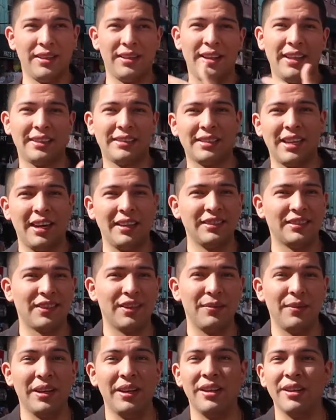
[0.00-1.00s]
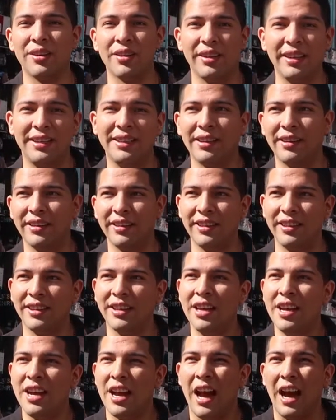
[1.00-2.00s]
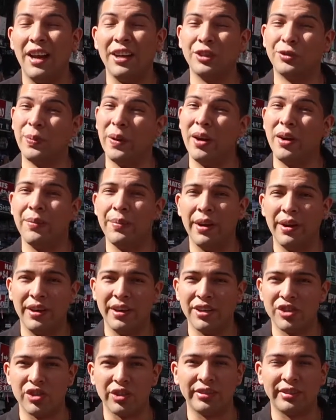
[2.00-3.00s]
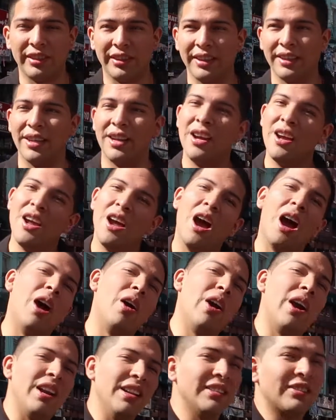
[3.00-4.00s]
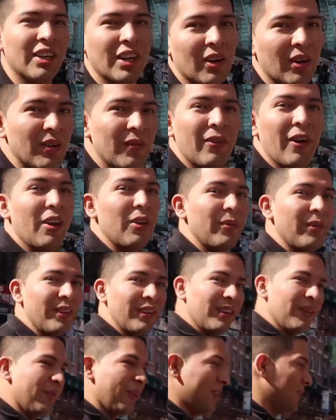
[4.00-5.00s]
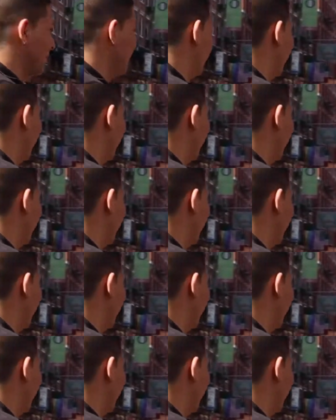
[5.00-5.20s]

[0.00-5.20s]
the next side is gonna be Little Italy, and it's very, very interesting. All right, let's go. Follow me. Come on.